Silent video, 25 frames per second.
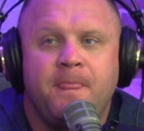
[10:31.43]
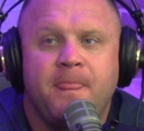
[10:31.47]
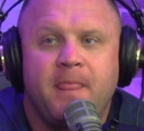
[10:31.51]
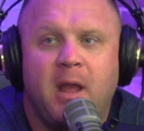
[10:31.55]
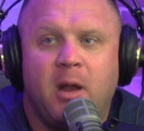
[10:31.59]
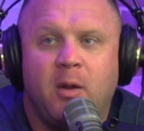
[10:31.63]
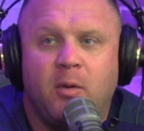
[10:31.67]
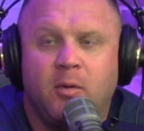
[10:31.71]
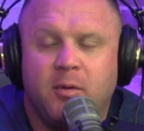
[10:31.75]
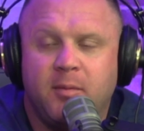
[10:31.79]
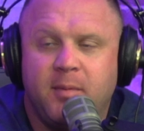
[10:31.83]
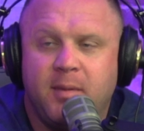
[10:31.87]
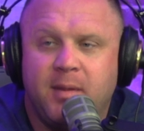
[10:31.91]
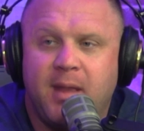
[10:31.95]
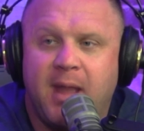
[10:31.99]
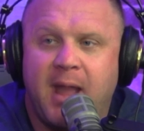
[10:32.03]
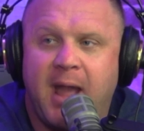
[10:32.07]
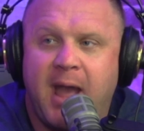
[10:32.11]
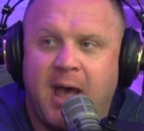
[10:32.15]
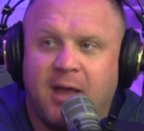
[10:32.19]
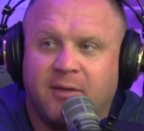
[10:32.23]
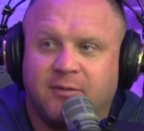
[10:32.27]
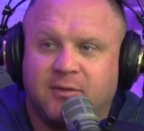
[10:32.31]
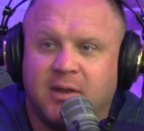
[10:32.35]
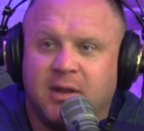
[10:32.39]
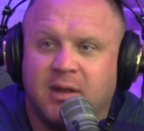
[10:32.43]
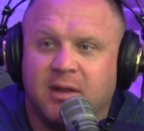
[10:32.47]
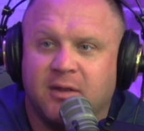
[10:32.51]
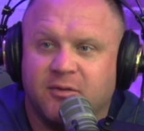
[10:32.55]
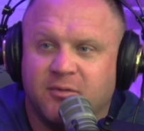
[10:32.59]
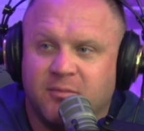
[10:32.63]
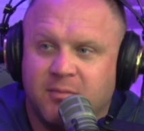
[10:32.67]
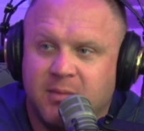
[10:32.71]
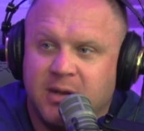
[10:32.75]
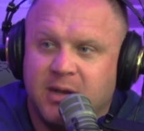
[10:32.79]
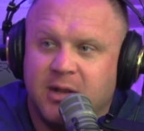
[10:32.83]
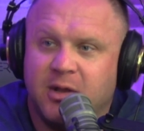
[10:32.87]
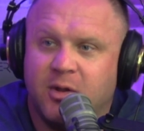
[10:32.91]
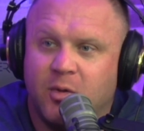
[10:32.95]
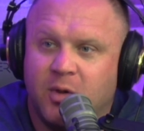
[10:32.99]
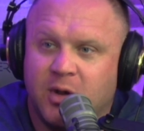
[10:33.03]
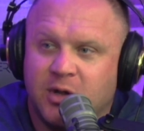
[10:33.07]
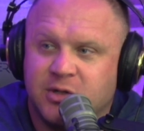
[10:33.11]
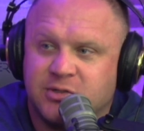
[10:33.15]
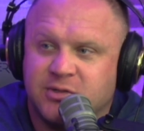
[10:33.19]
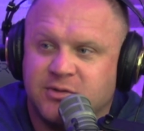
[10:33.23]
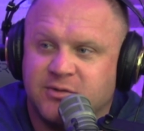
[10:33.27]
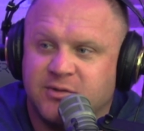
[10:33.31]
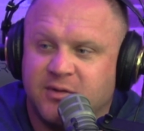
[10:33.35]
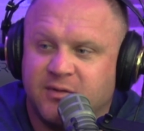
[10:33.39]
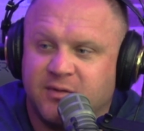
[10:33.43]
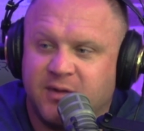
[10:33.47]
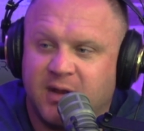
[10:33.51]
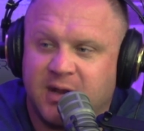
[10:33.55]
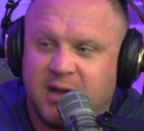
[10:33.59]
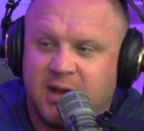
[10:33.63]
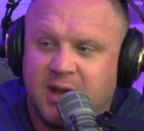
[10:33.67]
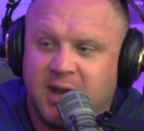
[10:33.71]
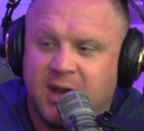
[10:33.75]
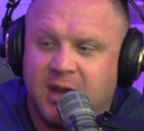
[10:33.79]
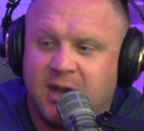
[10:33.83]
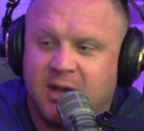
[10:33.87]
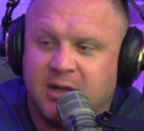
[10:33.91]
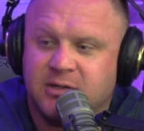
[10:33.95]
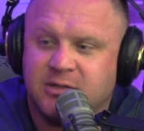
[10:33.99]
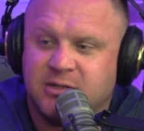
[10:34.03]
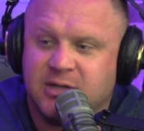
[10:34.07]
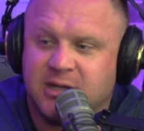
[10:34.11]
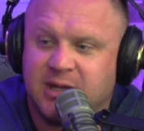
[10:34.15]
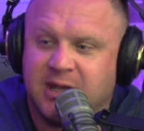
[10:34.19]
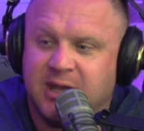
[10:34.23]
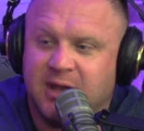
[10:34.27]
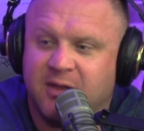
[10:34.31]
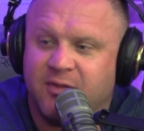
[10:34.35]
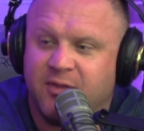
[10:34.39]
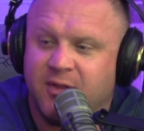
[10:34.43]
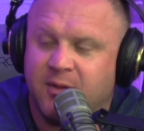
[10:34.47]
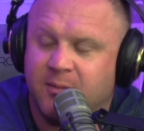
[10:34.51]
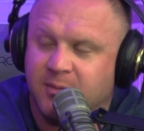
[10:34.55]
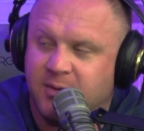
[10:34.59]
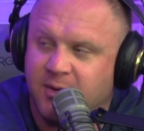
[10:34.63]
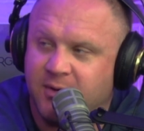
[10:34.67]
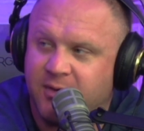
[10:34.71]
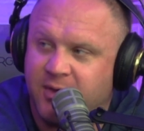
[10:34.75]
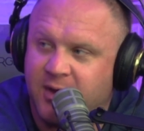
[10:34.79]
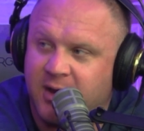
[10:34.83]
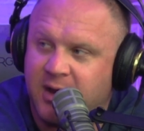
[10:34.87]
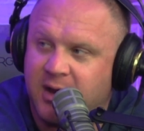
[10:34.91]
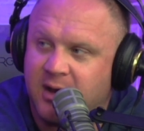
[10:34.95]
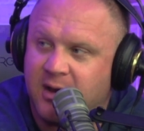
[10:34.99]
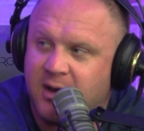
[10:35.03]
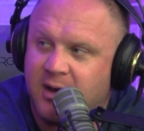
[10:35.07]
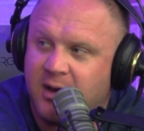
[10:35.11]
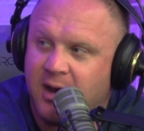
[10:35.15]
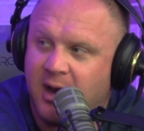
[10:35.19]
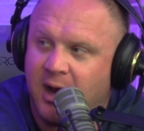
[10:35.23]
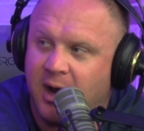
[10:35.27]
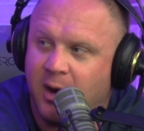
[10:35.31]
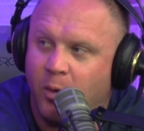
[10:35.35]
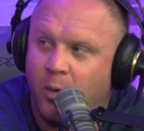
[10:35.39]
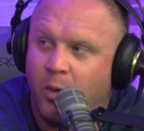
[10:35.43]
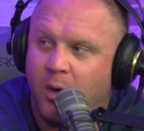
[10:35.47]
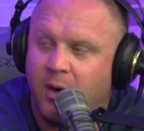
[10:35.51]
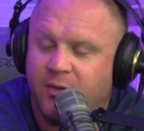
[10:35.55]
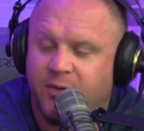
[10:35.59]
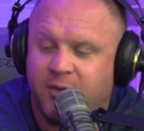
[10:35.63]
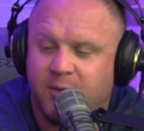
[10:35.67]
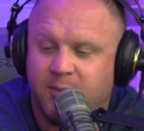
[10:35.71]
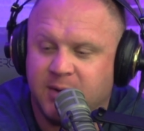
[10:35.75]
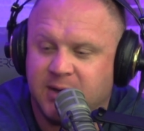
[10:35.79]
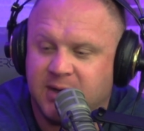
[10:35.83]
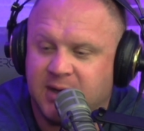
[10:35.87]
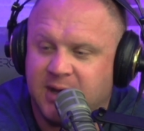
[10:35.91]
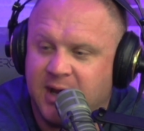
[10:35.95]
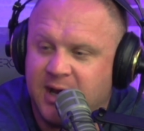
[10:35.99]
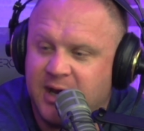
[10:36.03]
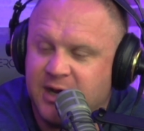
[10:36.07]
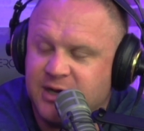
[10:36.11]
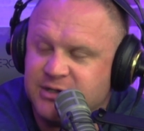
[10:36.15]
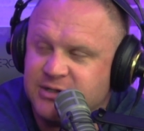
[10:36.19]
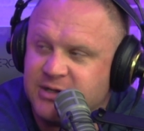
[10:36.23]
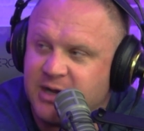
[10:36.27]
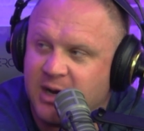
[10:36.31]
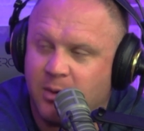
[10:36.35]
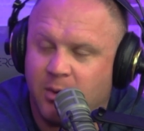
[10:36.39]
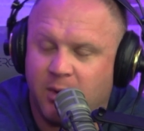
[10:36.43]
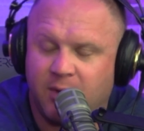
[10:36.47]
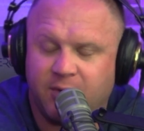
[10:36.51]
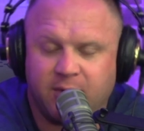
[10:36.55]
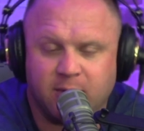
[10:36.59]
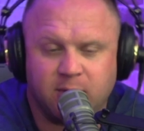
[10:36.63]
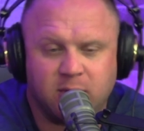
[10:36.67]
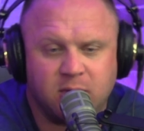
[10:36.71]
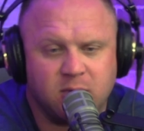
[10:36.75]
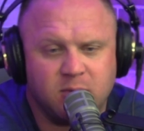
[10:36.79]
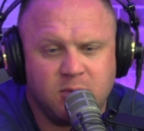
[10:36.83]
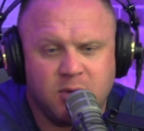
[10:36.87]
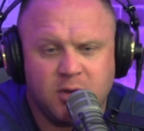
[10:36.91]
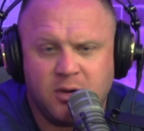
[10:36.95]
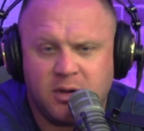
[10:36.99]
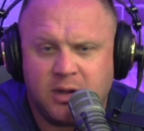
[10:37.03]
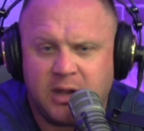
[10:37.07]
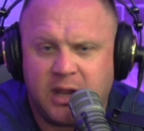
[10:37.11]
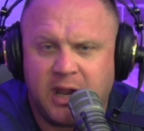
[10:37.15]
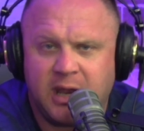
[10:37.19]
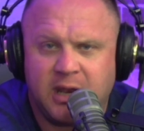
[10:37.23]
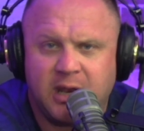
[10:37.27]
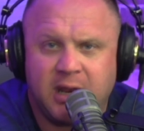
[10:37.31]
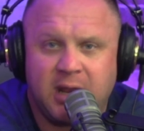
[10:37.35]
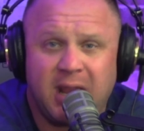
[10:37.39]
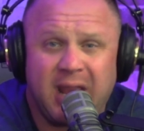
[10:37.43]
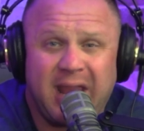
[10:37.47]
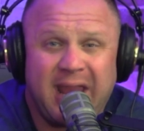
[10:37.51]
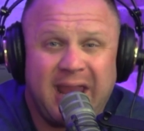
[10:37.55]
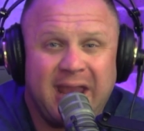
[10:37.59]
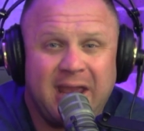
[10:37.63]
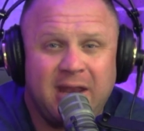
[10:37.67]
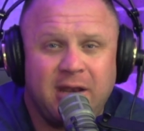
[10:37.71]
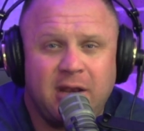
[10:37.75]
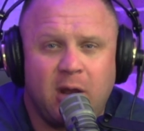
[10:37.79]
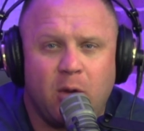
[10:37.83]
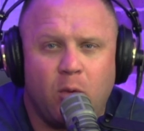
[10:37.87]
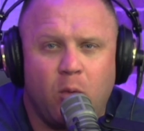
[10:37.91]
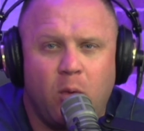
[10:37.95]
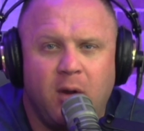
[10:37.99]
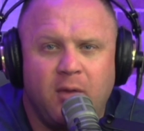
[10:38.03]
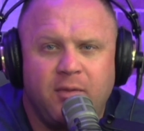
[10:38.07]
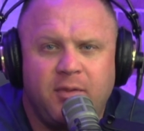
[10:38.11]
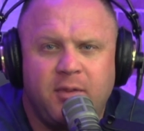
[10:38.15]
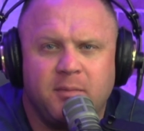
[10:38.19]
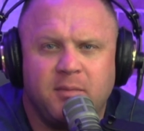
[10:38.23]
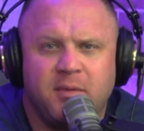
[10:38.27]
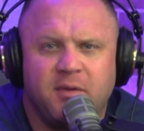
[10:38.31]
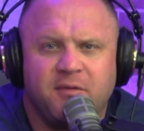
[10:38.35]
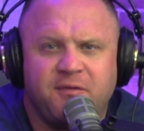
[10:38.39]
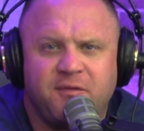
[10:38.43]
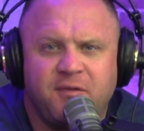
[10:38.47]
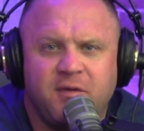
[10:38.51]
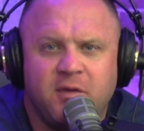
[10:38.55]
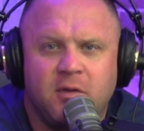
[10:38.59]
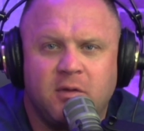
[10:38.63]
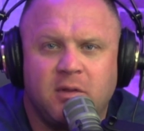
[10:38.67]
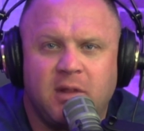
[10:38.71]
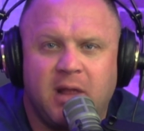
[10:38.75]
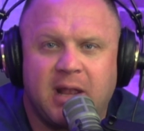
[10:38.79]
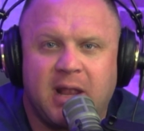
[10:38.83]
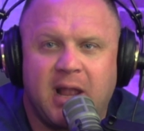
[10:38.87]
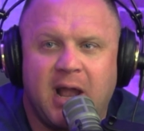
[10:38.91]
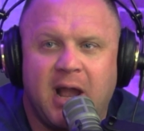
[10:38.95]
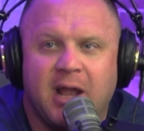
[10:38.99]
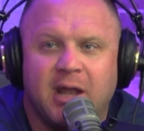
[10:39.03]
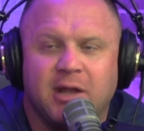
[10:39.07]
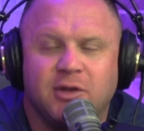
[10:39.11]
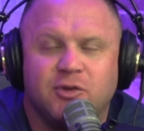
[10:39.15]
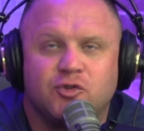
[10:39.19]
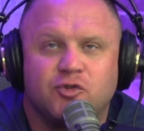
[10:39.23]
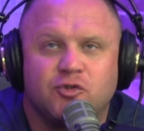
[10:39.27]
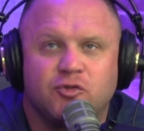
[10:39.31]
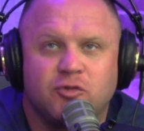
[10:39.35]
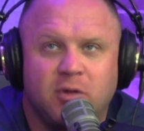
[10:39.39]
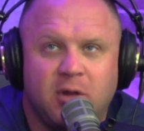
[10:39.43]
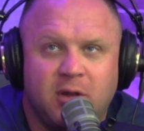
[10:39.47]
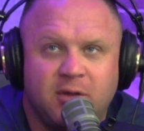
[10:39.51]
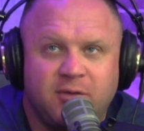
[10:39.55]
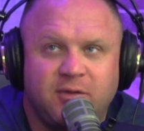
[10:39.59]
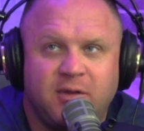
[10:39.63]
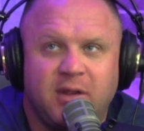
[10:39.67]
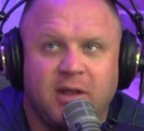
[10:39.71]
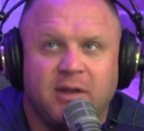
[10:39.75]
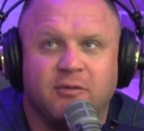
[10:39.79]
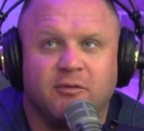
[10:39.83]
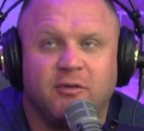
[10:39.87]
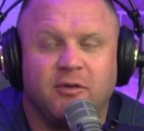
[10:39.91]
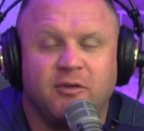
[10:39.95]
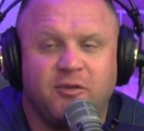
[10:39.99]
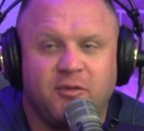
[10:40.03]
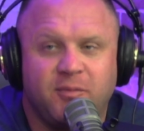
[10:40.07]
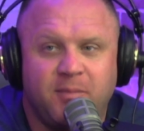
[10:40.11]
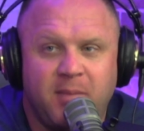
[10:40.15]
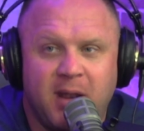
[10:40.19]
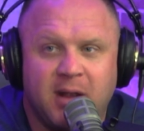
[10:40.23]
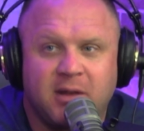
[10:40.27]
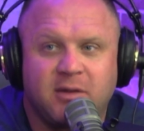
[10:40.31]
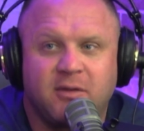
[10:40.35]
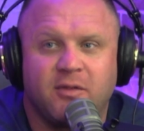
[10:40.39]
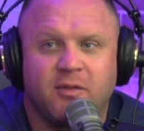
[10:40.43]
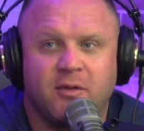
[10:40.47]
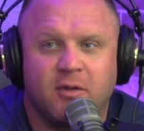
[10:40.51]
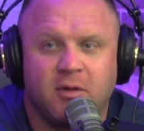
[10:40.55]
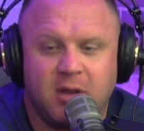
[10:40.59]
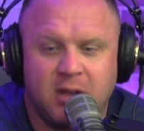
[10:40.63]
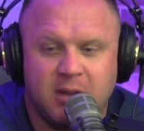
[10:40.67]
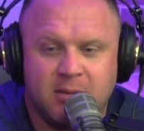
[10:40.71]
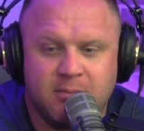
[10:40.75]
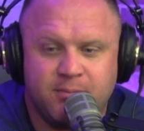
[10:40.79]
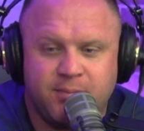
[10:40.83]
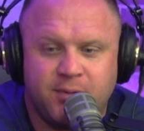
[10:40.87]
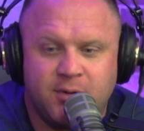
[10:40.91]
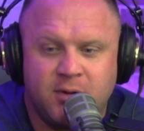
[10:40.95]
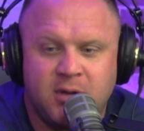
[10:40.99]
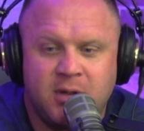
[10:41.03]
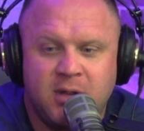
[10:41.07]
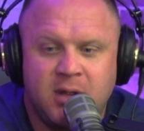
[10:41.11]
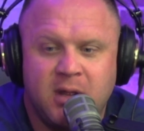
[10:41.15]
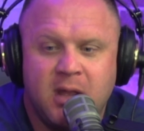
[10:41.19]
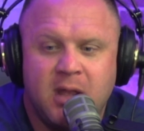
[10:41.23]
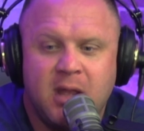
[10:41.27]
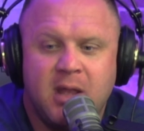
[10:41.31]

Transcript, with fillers: I want to be asking as many questions as I can to get them to think. I want them engaged. I want them communicating, and I want them to feel like I trust and respect their input